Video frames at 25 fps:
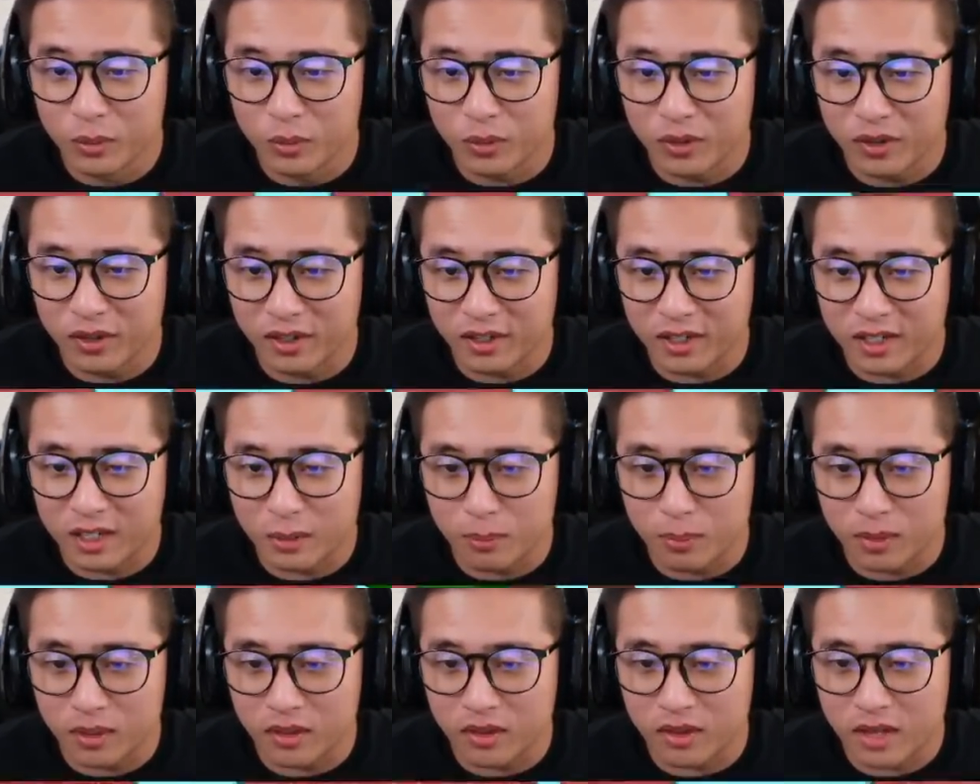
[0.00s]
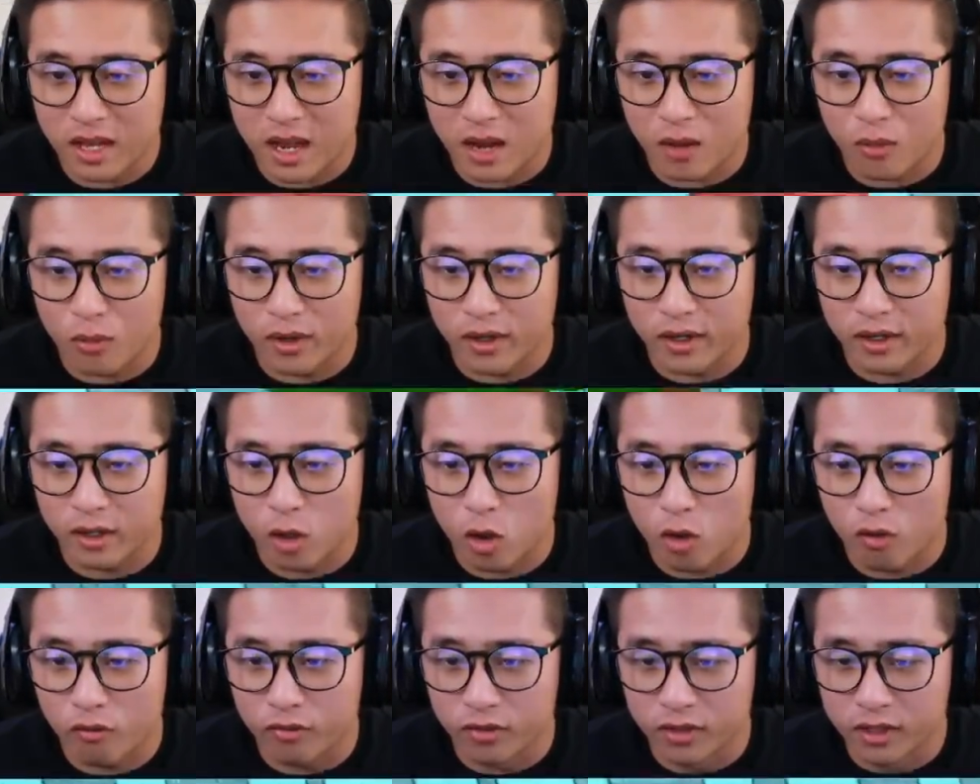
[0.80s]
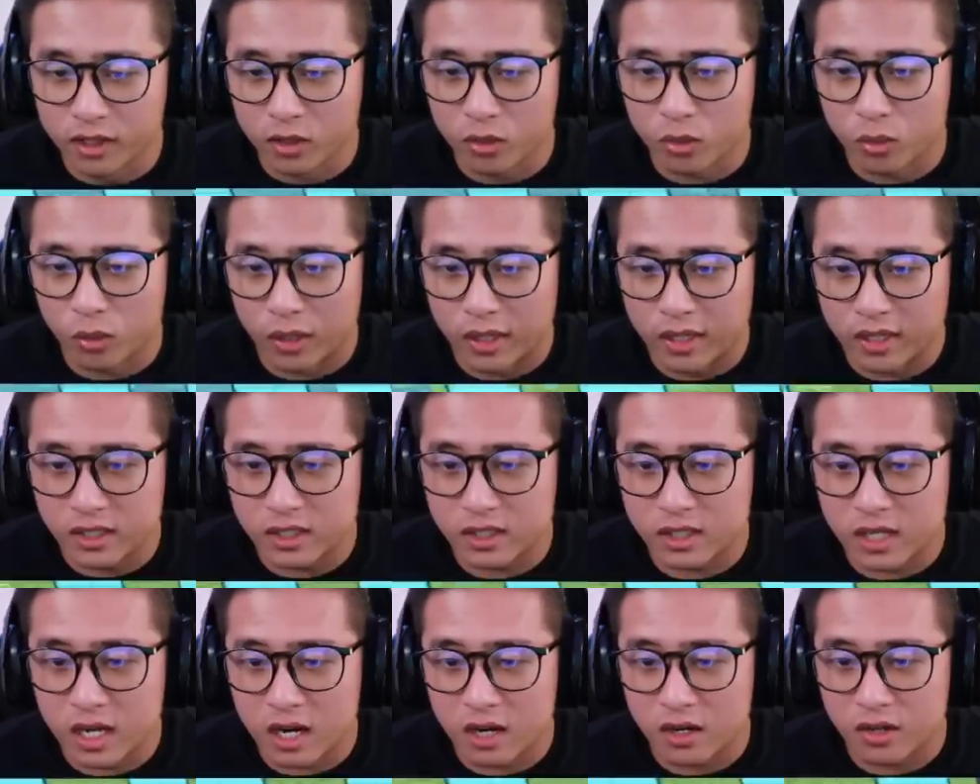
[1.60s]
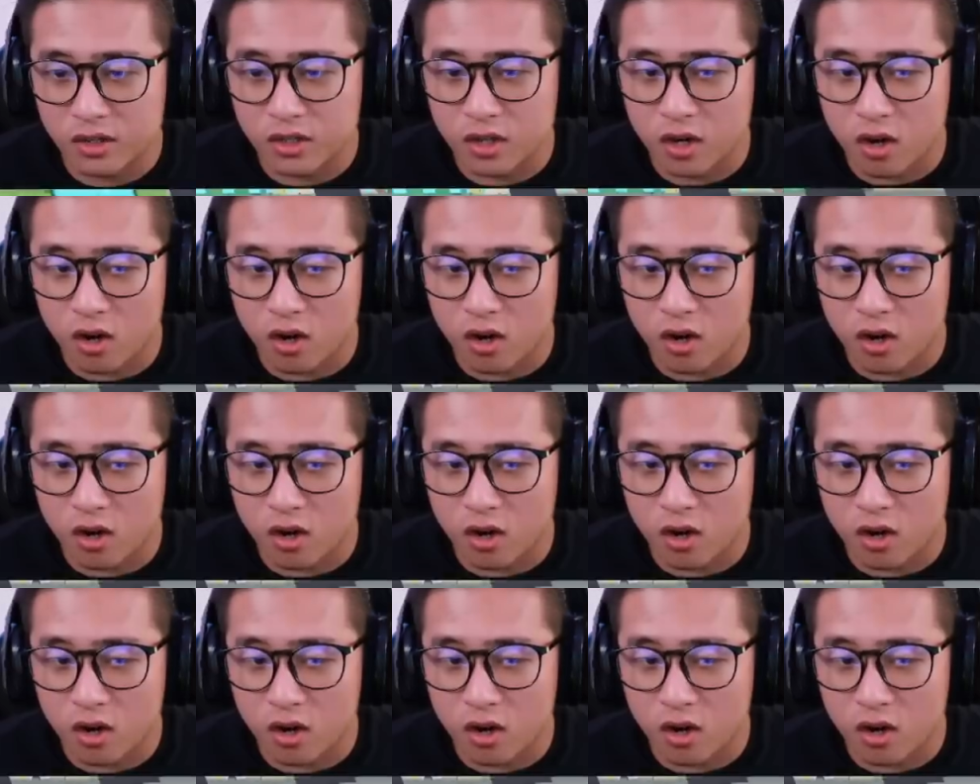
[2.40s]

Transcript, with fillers: want to keep it that way. Hopefully the race tires